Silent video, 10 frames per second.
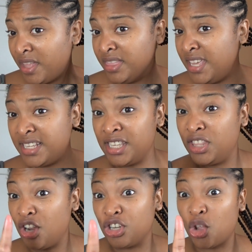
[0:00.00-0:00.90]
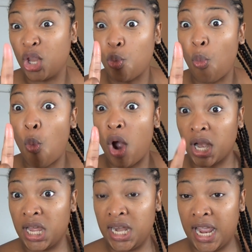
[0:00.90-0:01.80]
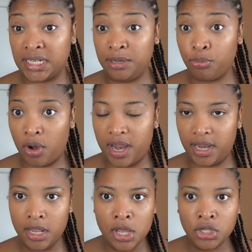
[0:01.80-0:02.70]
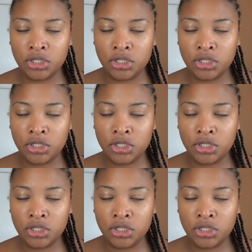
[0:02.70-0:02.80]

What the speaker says: There's only one connecting braid.